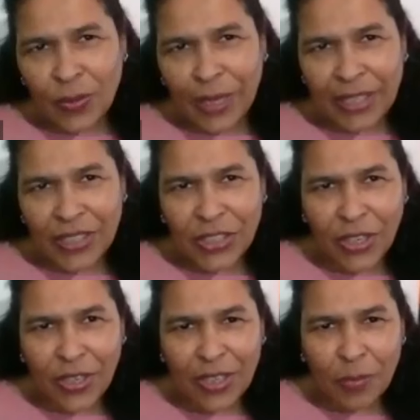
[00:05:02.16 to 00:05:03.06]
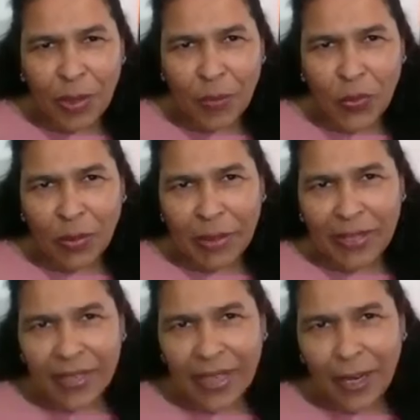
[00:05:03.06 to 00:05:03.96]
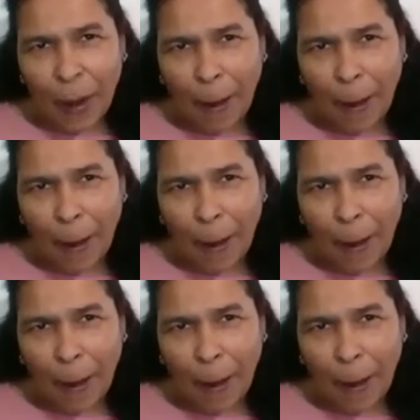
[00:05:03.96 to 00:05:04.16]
like to share a little bit more about that?